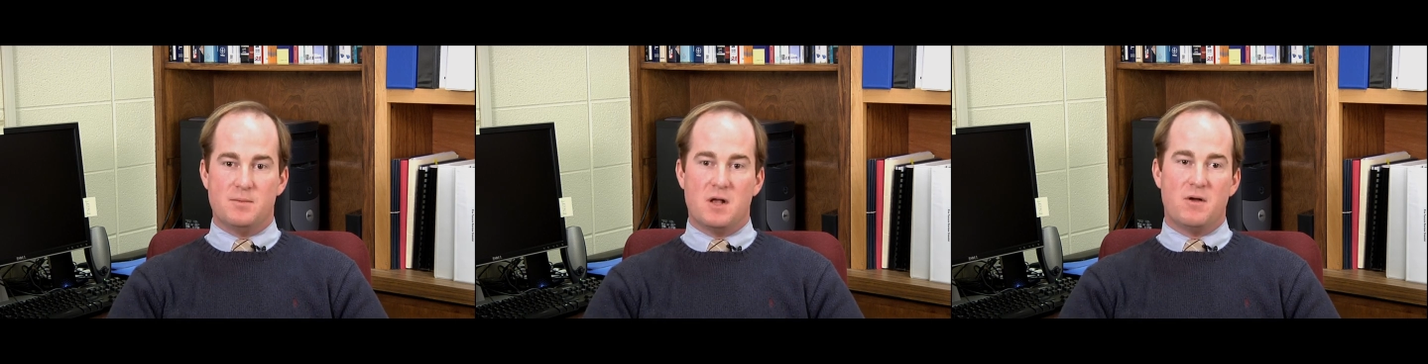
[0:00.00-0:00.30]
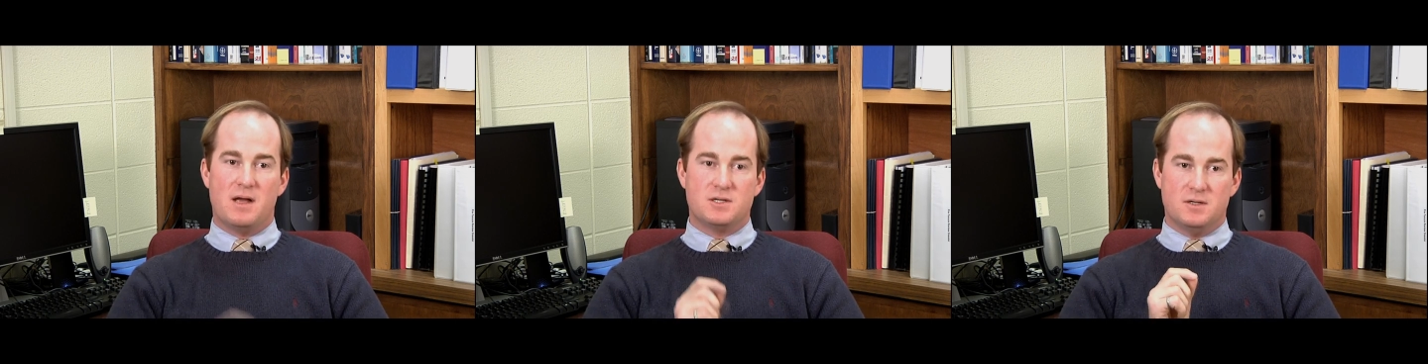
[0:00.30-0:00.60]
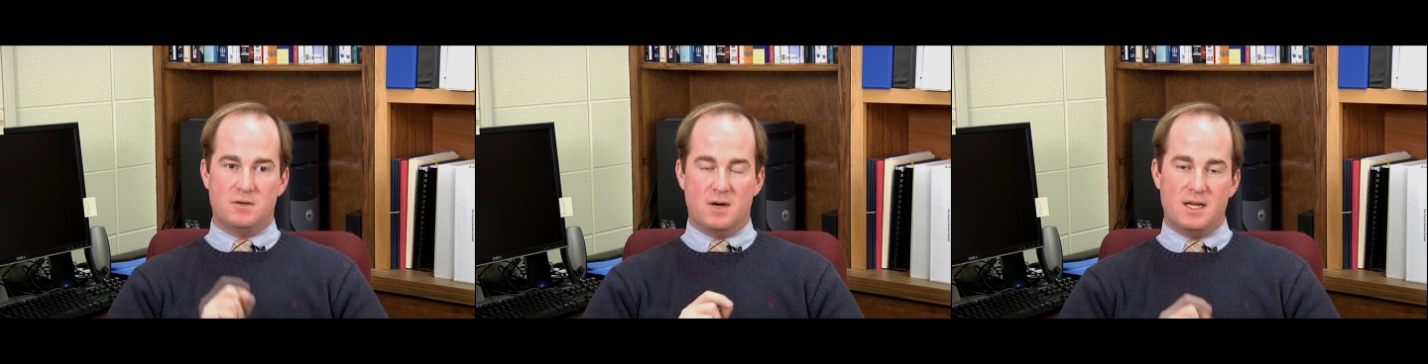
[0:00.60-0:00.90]
I'll
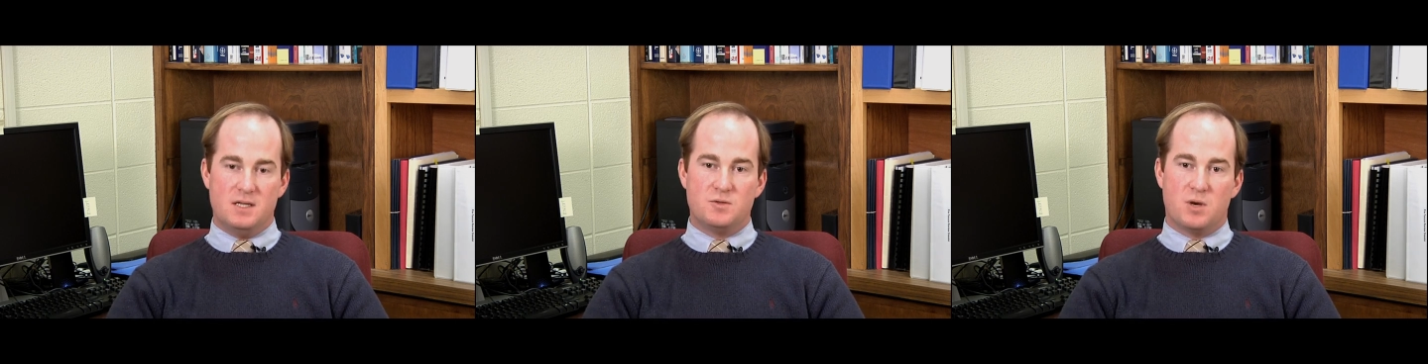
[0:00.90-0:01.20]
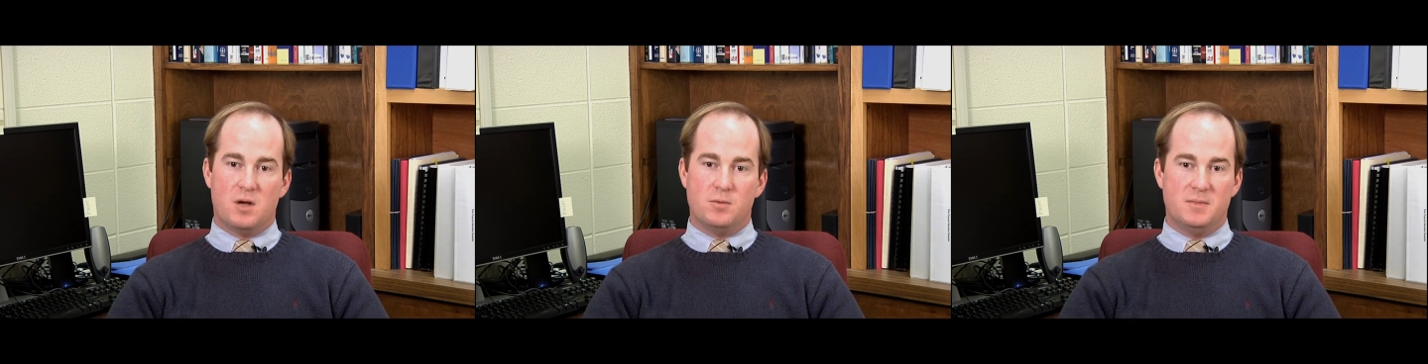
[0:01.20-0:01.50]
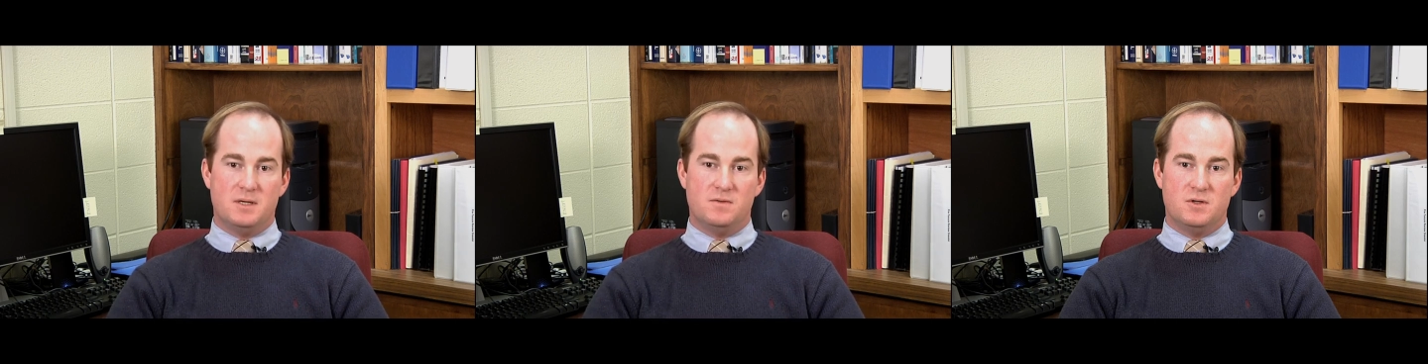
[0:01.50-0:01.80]
actually grade each problem
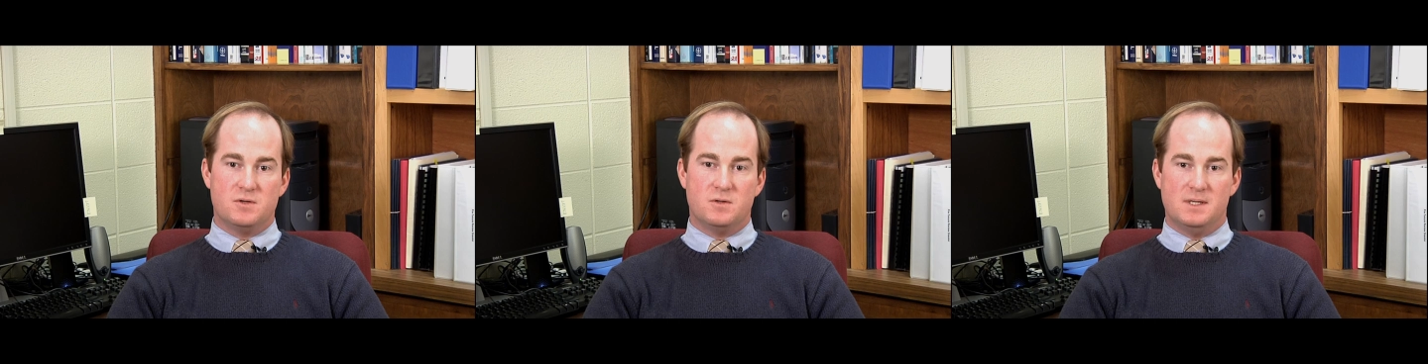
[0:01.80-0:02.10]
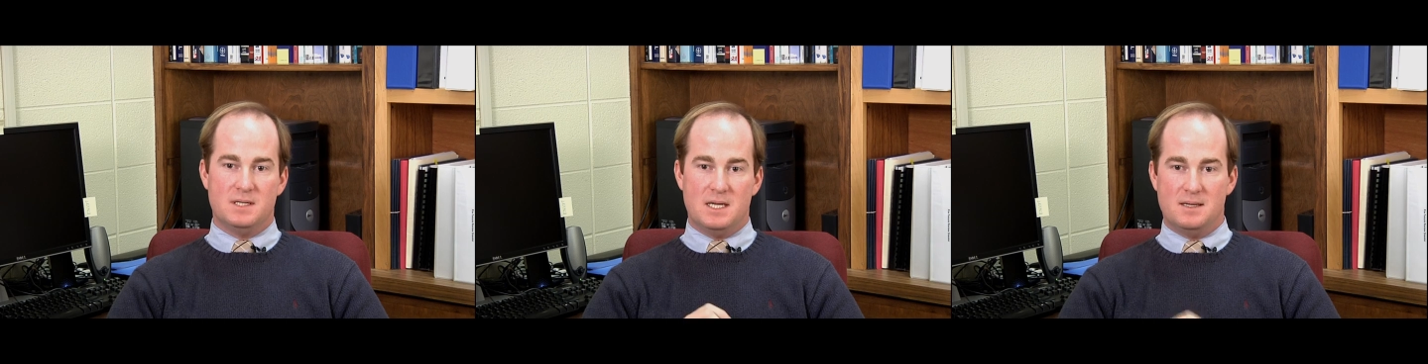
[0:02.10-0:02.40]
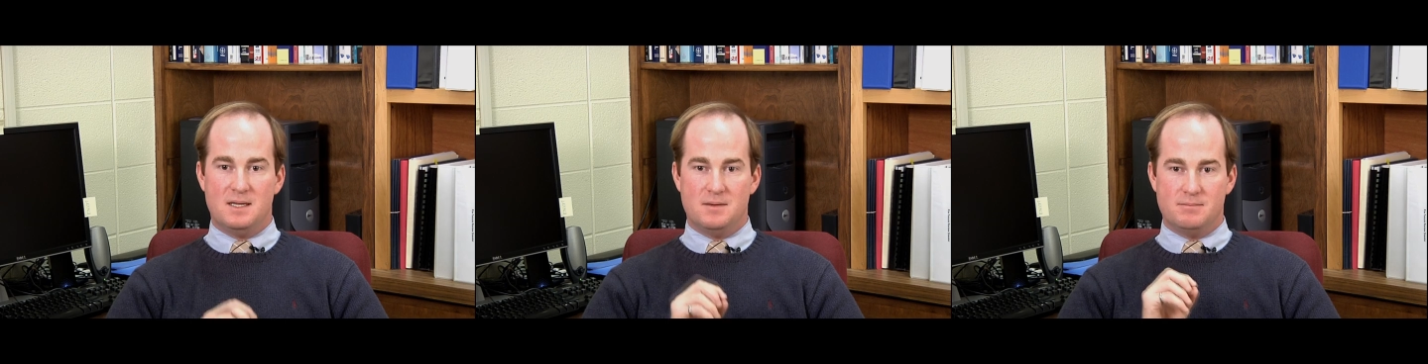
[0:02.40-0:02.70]
individually and
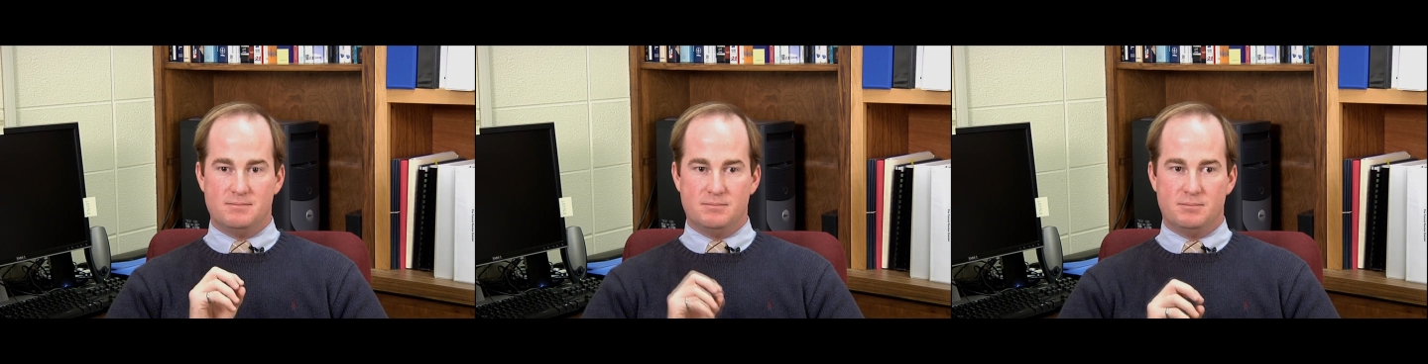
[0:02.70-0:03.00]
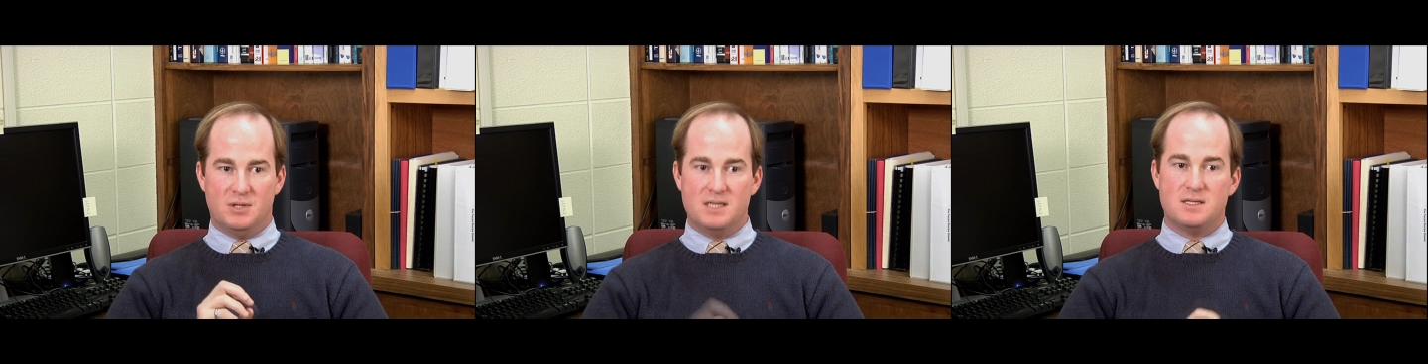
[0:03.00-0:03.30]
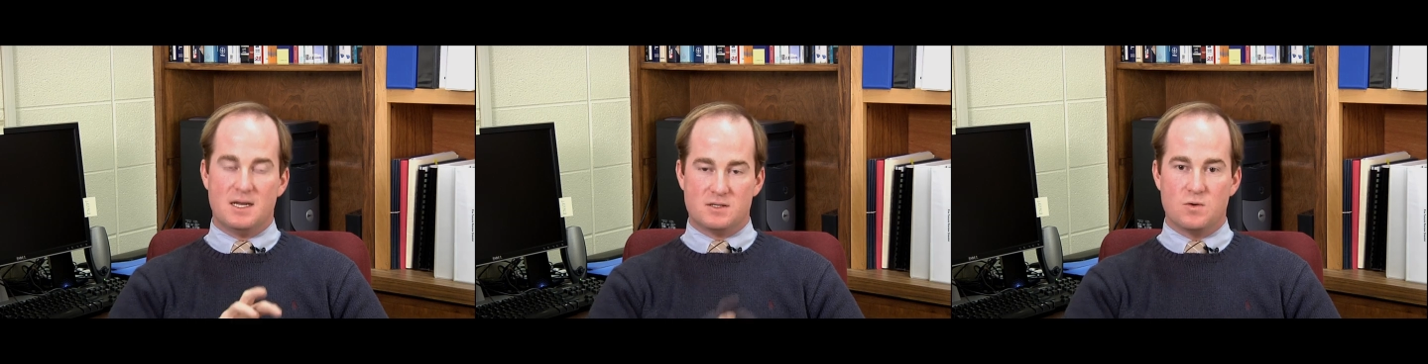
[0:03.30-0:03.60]
then place
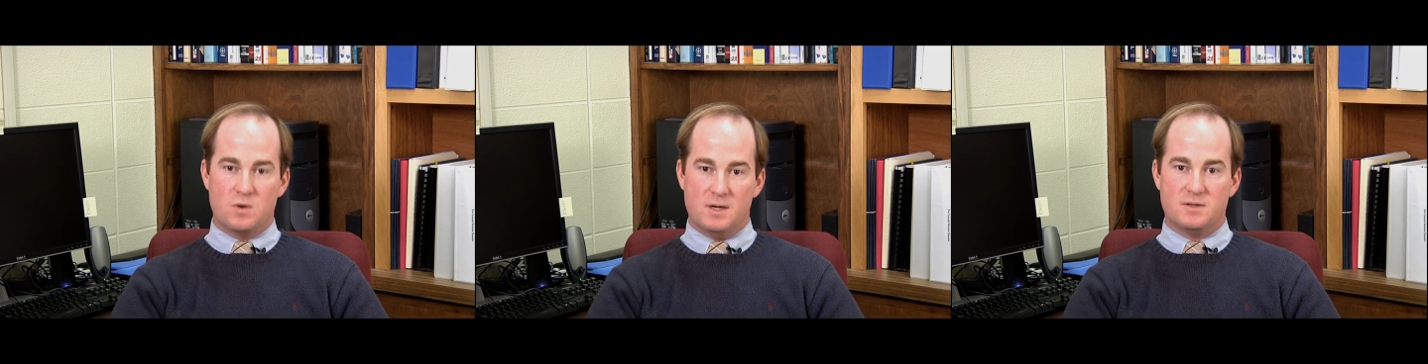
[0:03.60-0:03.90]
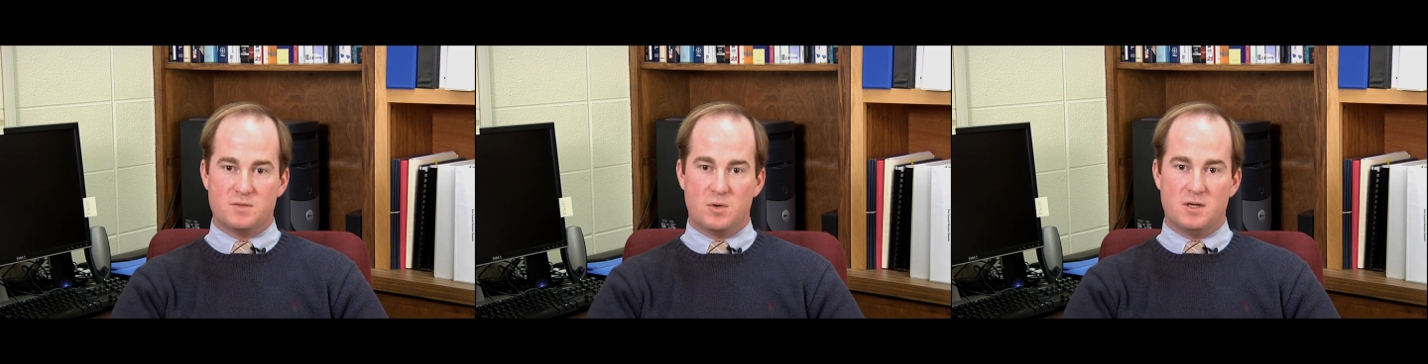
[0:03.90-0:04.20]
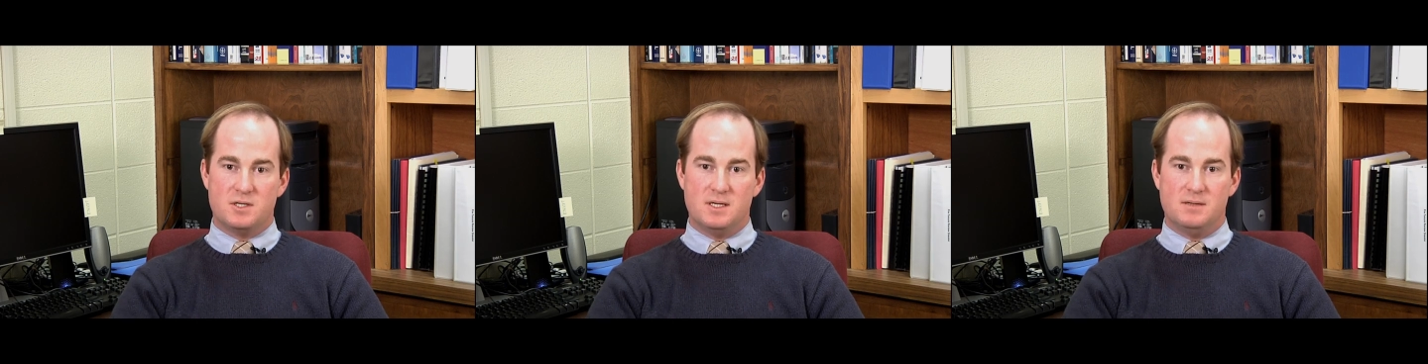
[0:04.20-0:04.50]
that score in the
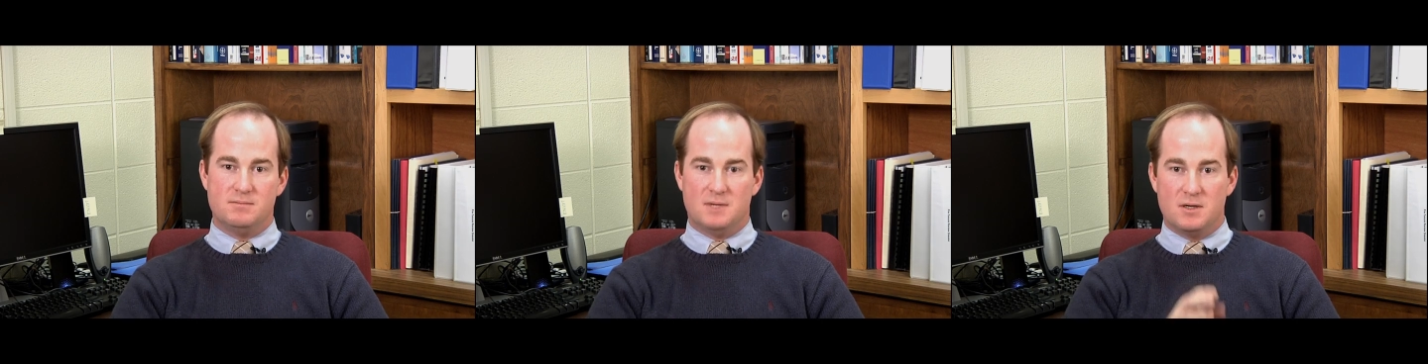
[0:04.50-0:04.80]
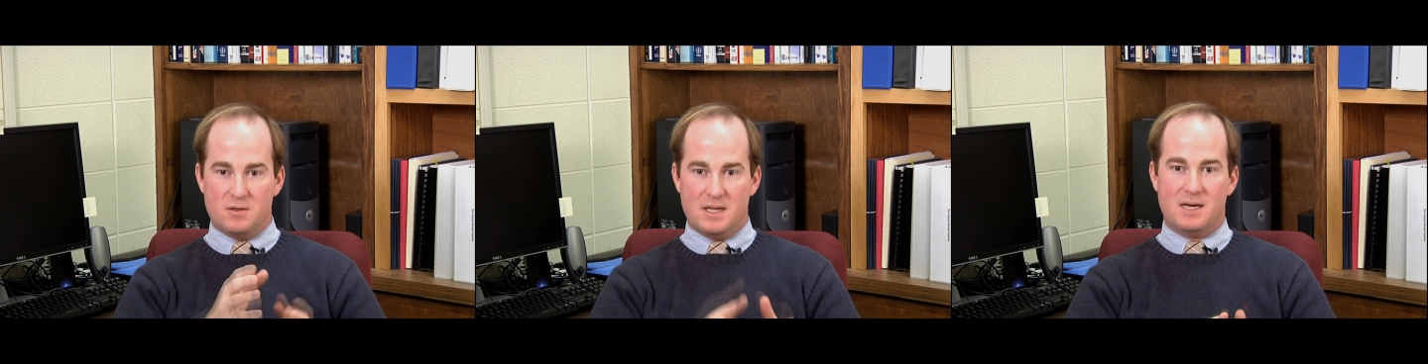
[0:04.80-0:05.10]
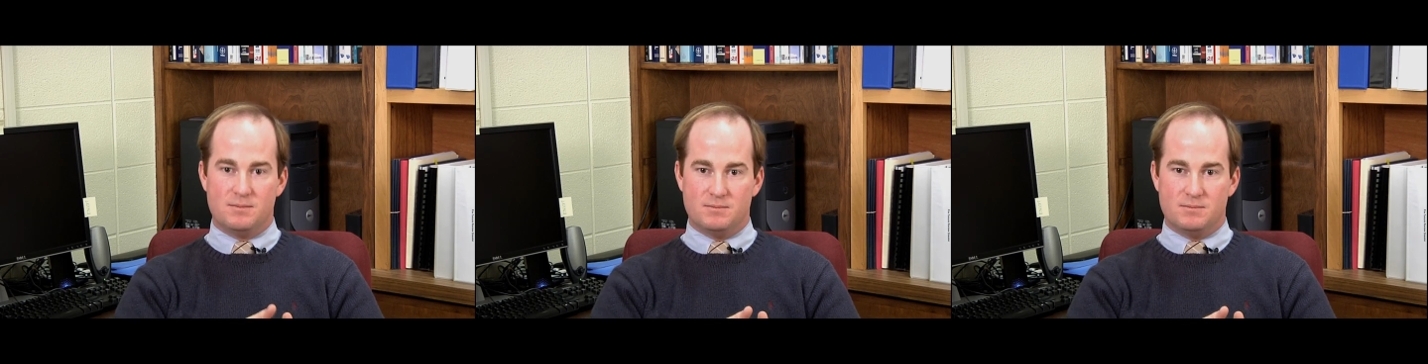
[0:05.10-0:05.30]
spreadsheet under that